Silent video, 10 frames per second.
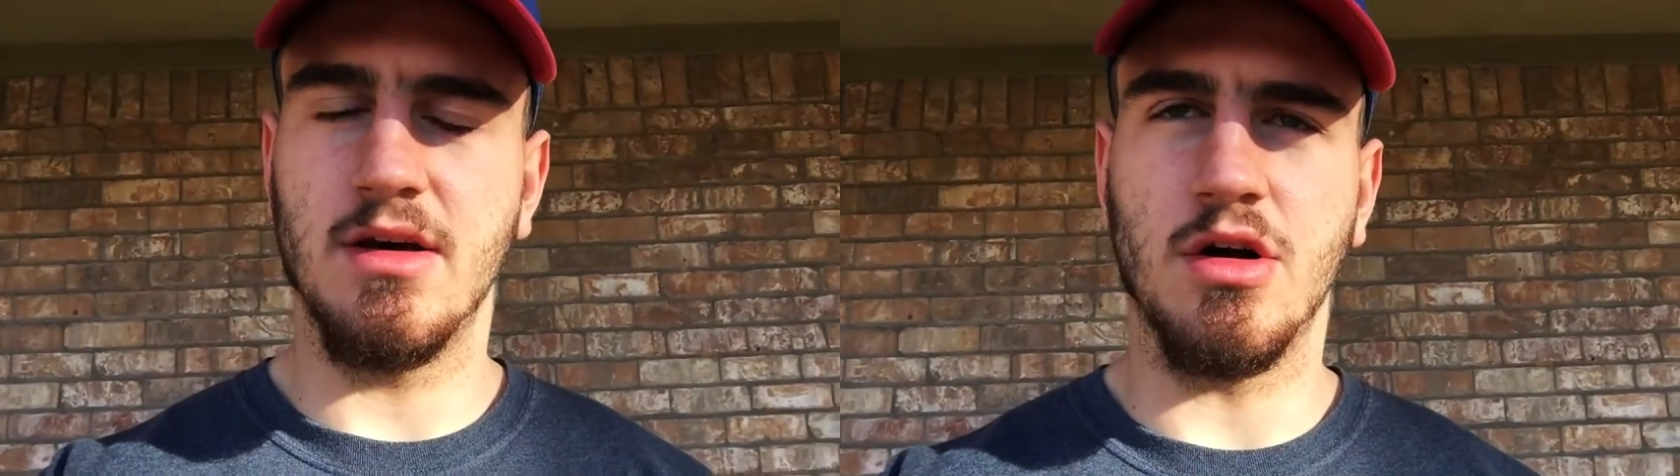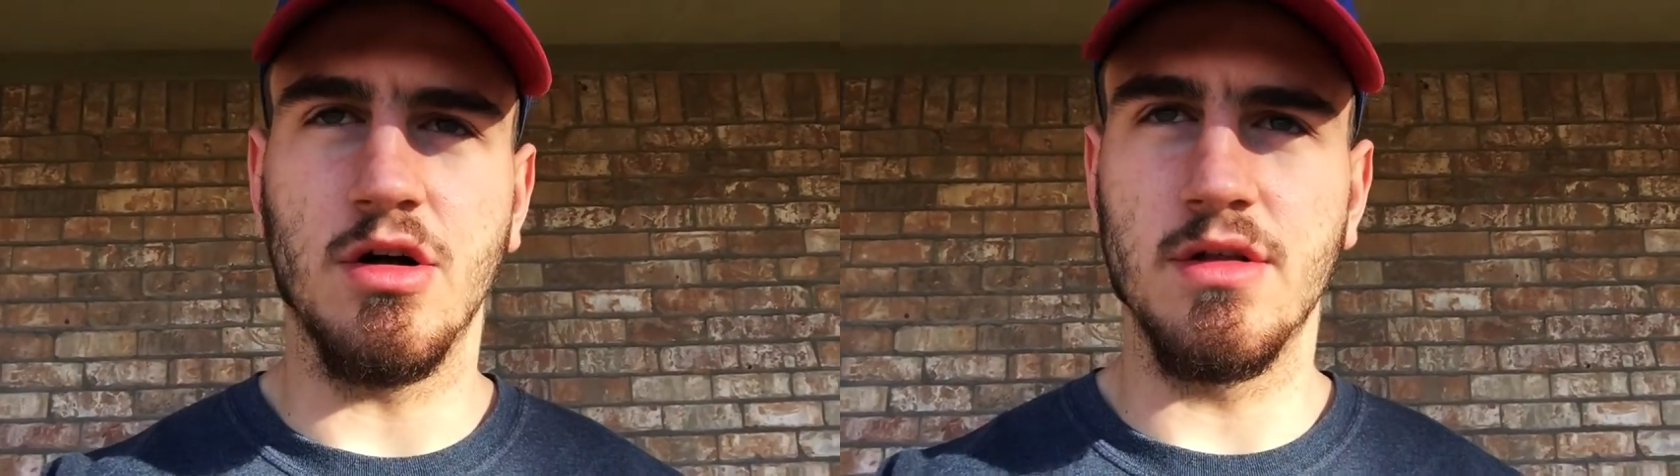
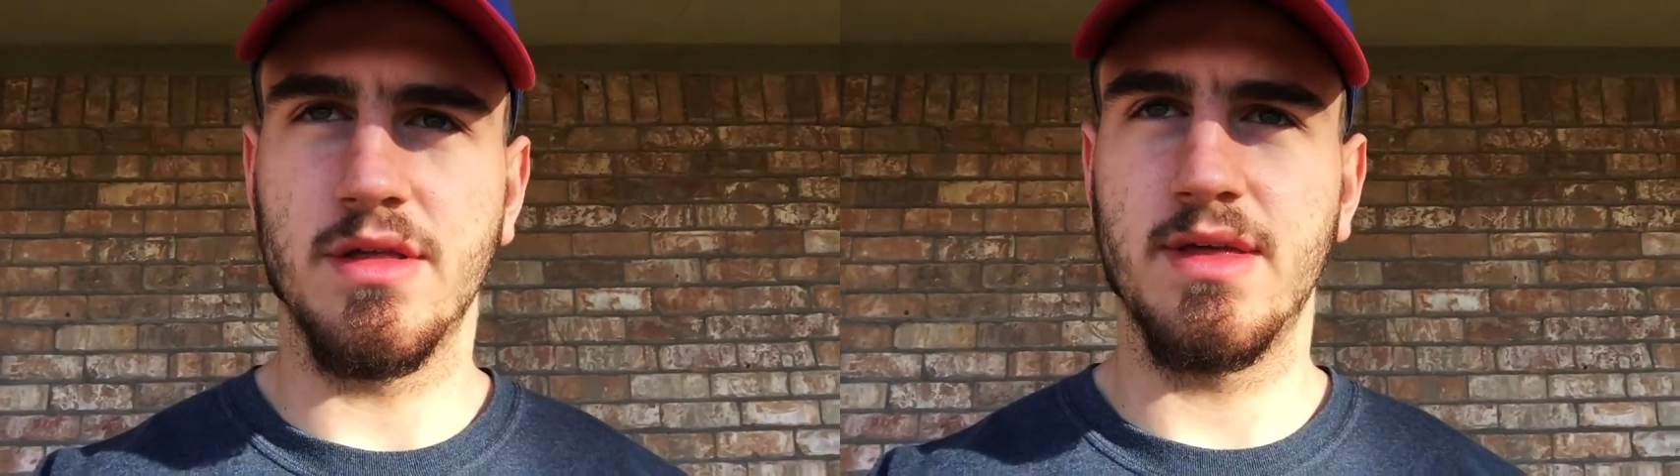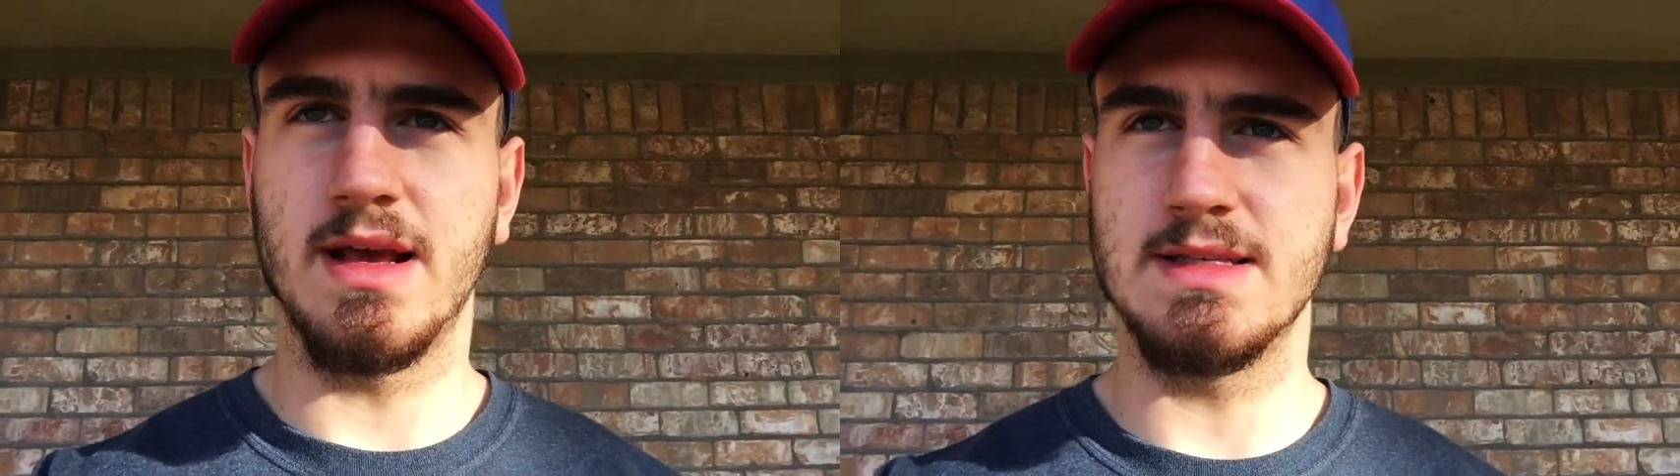all the
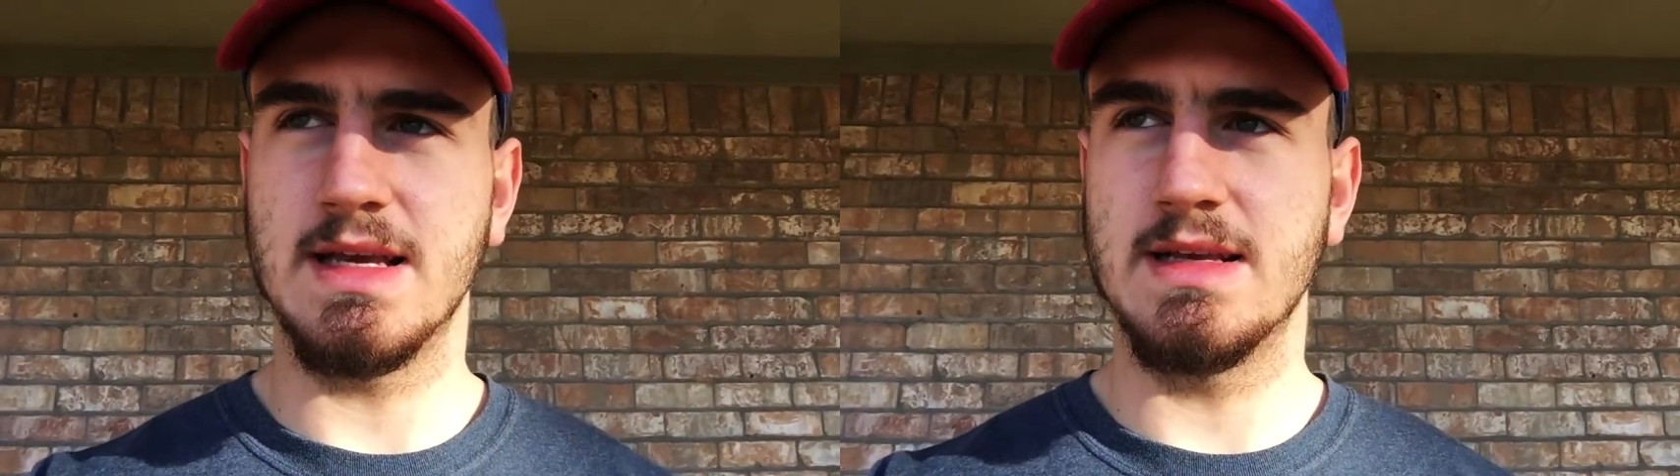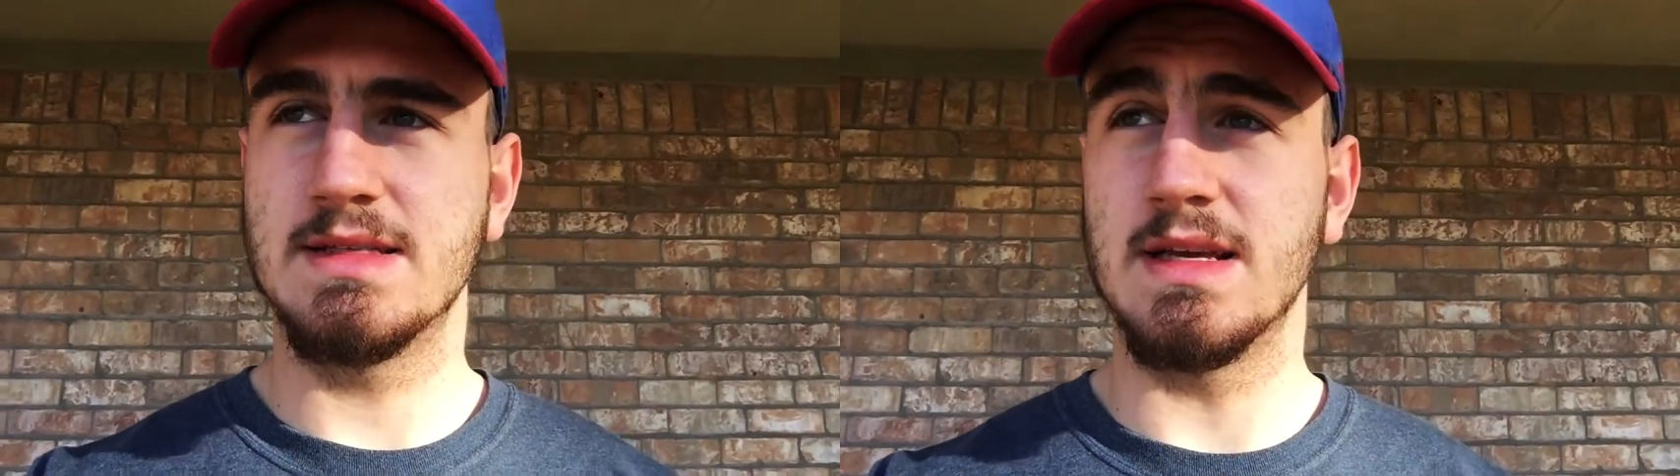things he
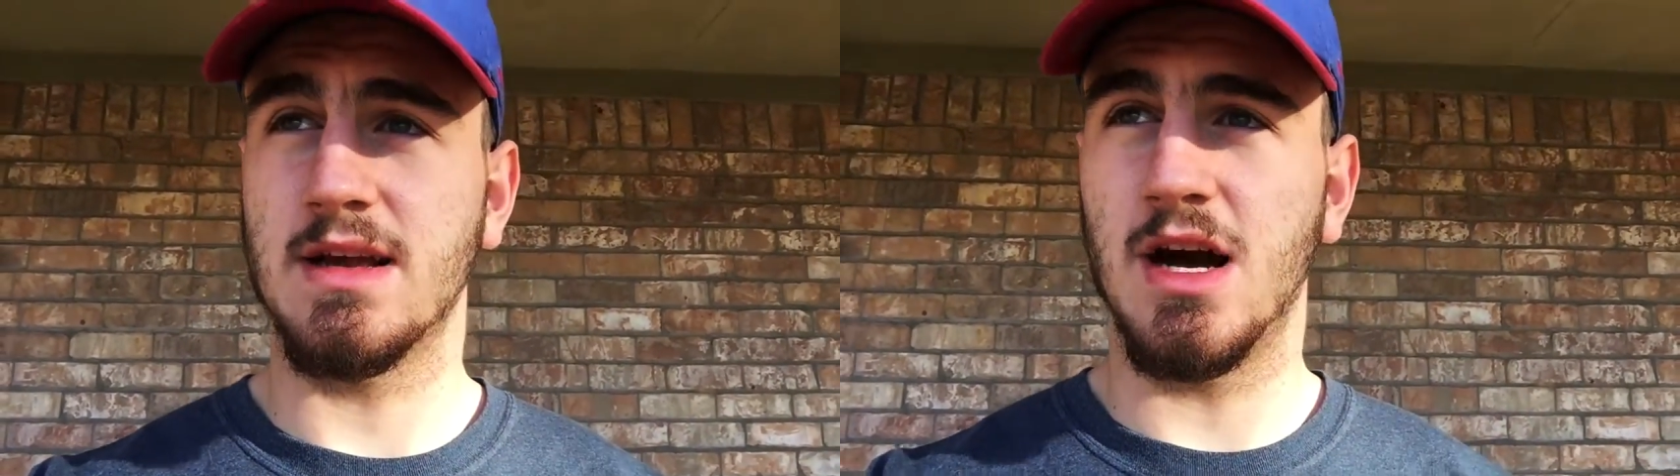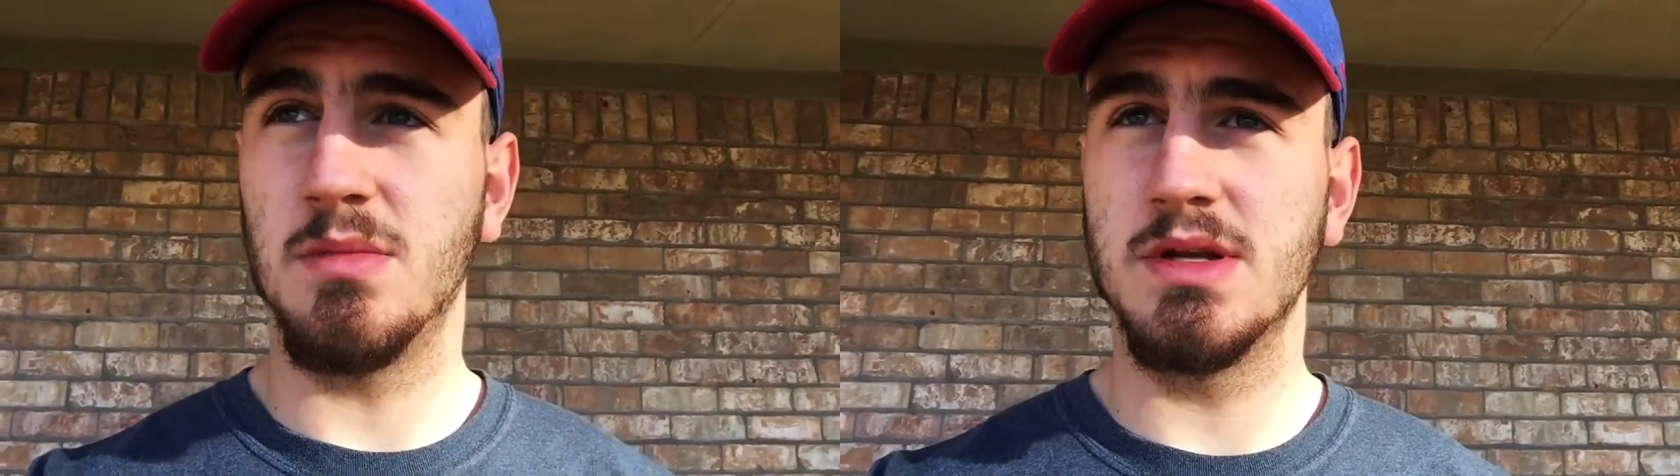has
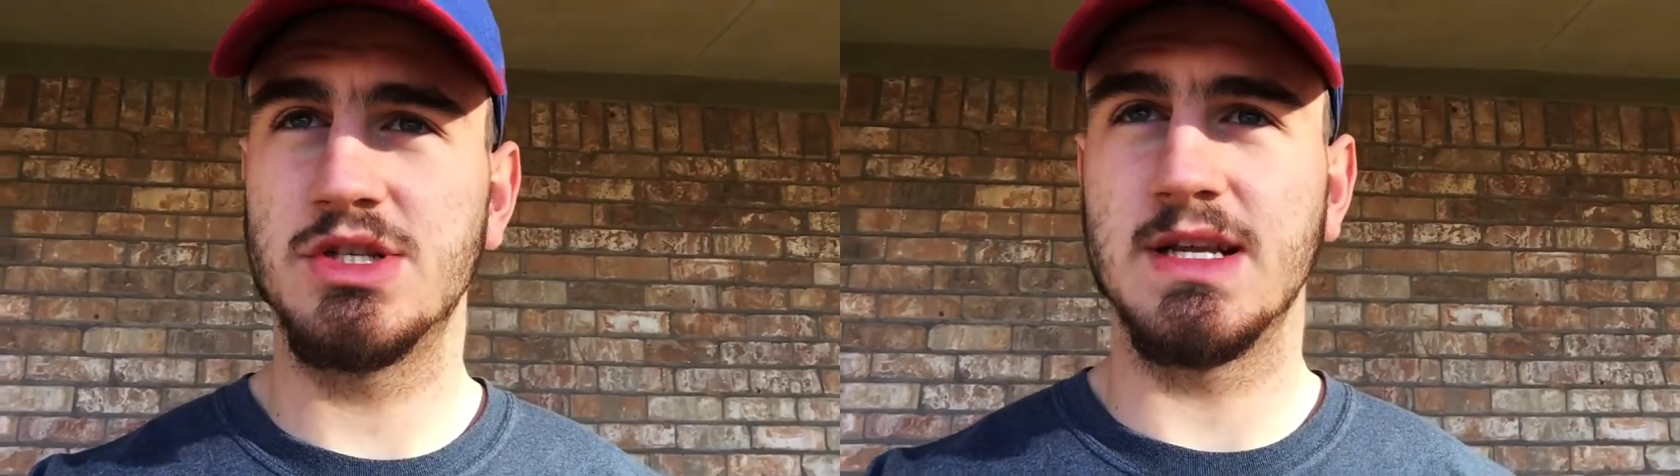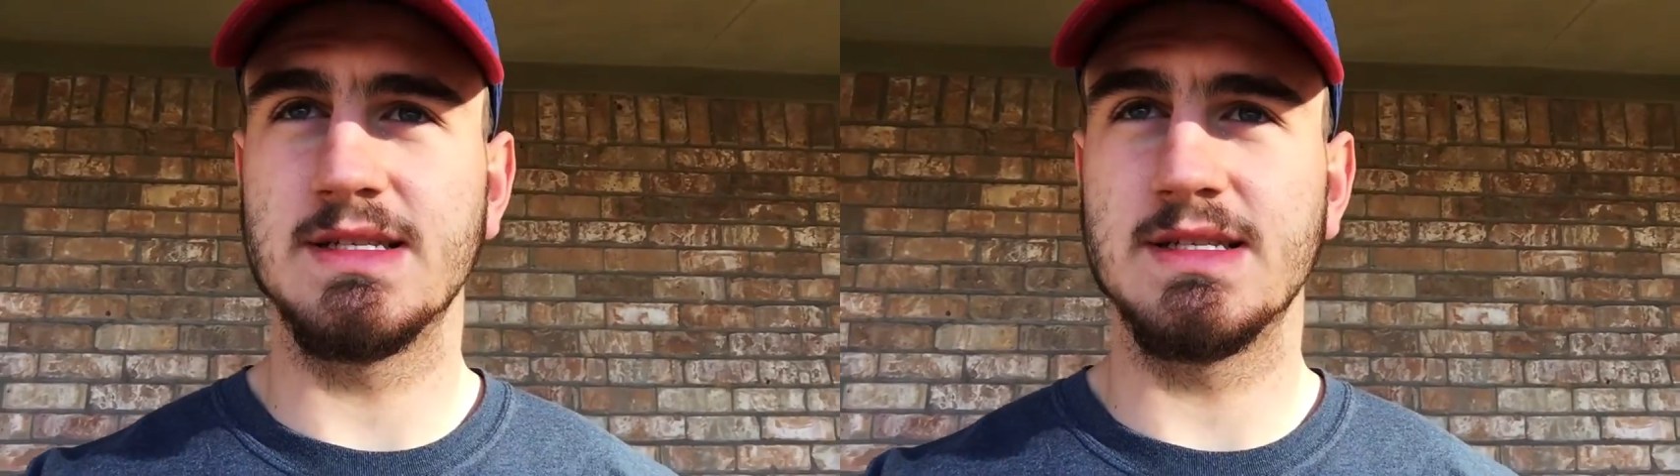accomplished